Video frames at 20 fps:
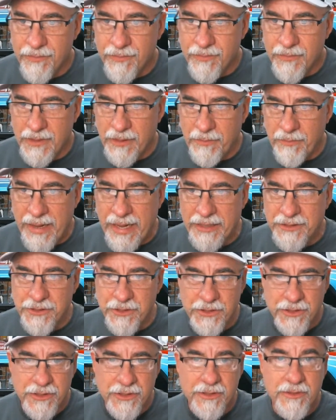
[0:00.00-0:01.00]

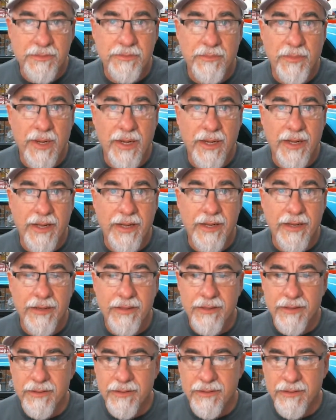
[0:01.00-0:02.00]
matches my
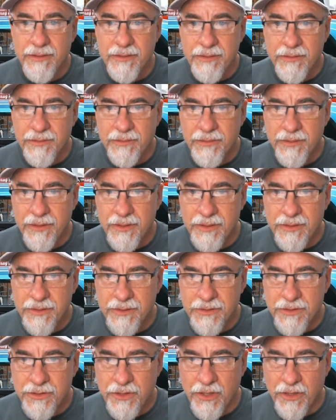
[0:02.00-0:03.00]

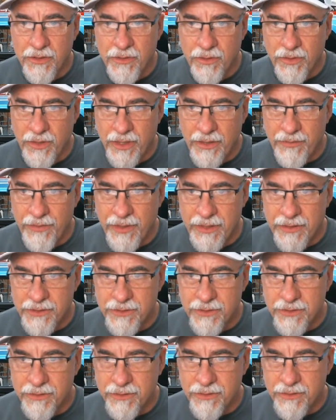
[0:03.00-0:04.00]
stock car that I raced.
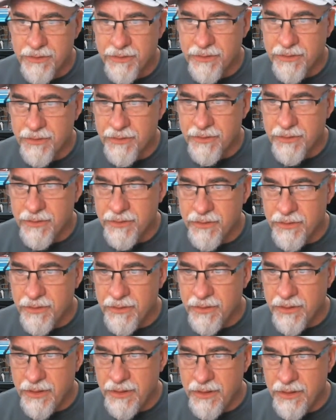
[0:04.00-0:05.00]

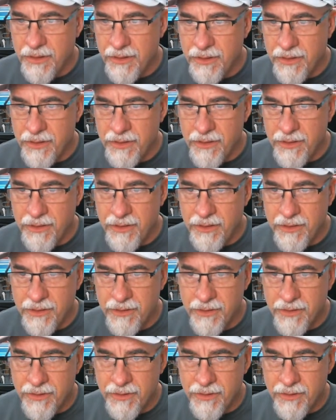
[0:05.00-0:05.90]
There's